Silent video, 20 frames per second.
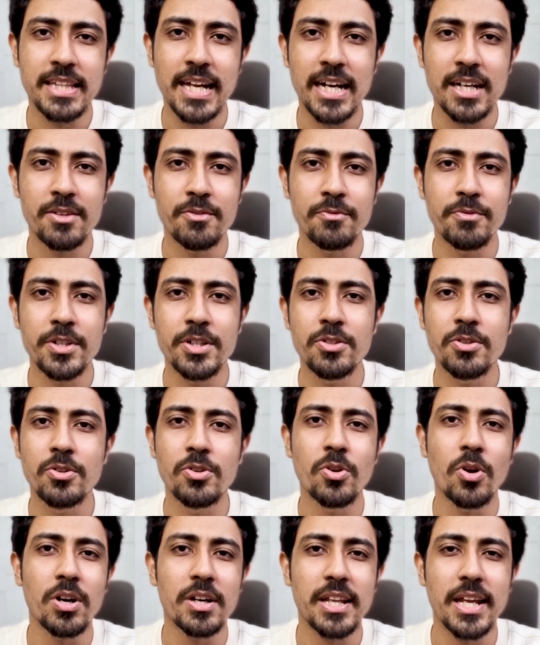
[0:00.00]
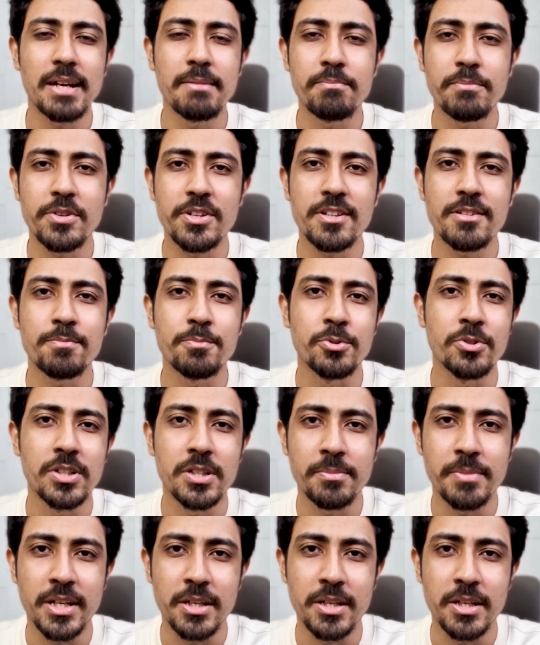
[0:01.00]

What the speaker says: that we do not embrace boredom